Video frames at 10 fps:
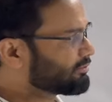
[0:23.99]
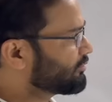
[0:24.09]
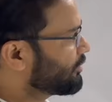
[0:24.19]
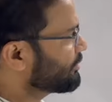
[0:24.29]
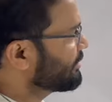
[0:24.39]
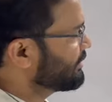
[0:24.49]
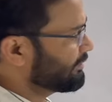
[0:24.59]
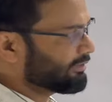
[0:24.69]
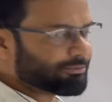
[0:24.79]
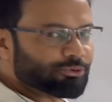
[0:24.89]
log,
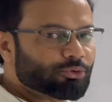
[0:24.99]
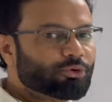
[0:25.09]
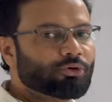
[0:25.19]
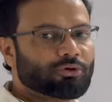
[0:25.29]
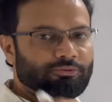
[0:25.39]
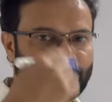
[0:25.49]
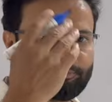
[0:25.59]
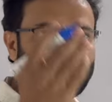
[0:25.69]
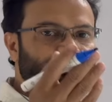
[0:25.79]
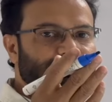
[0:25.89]
let me go
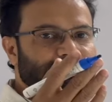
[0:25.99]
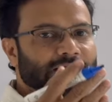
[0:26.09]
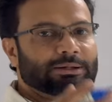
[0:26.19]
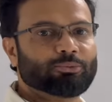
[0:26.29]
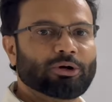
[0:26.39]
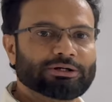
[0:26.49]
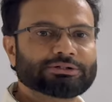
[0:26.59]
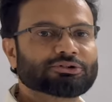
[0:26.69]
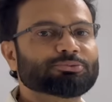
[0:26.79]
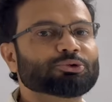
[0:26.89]
before the time when
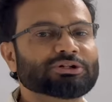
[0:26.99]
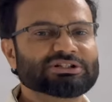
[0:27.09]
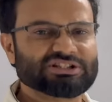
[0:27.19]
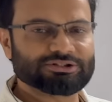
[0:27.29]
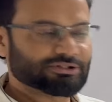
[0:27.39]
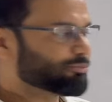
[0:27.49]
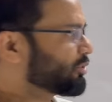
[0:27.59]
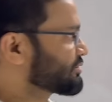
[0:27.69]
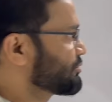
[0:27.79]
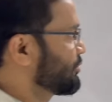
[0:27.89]
distributed system
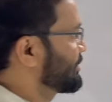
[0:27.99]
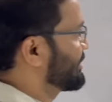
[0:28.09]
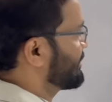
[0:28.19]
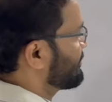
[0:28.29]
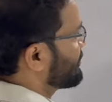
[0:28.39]
was not there.